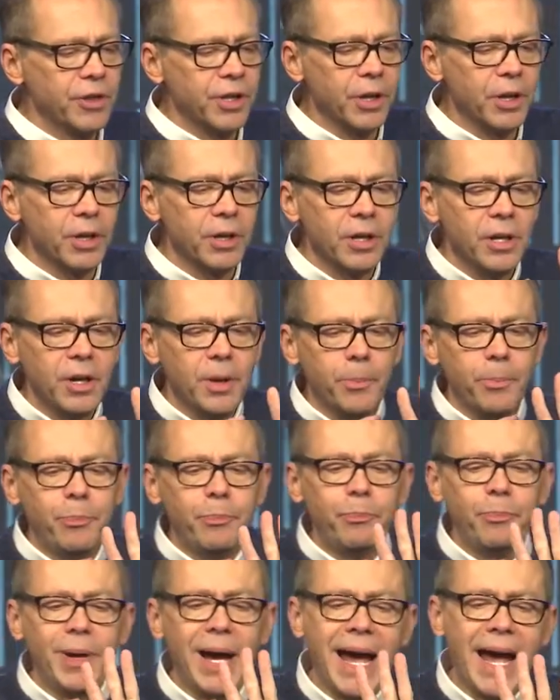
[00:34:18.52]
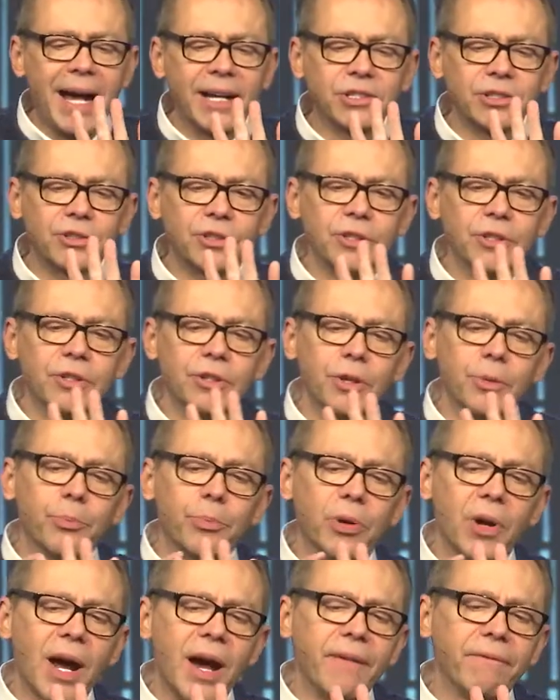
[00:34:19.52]
the pastor, the
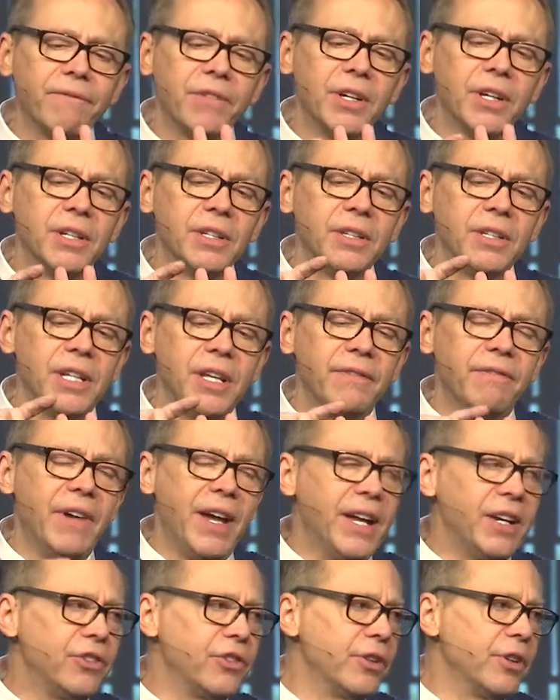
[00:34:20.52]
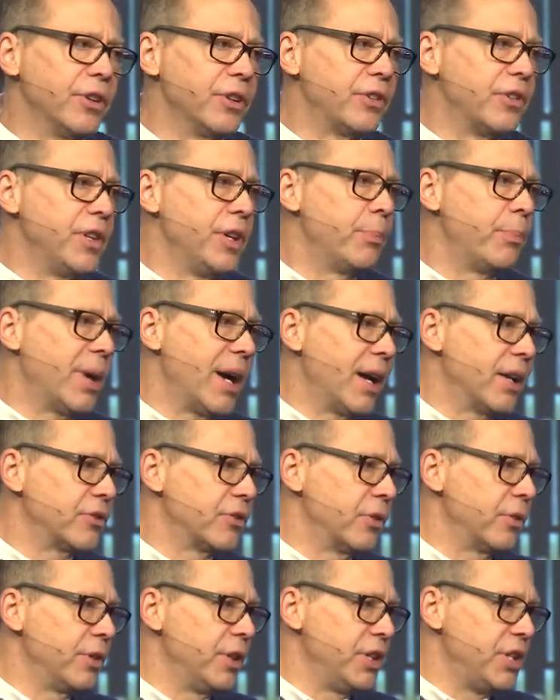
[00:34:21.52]
prophet, the evangelist, the
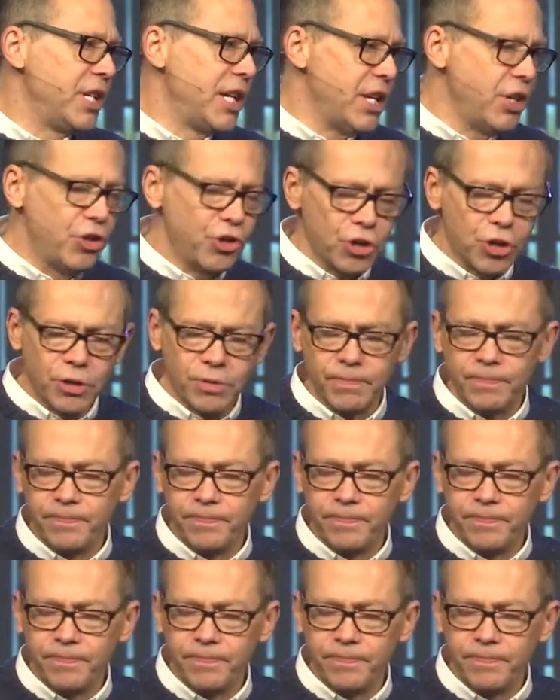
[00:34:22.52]
apostle, the teacher.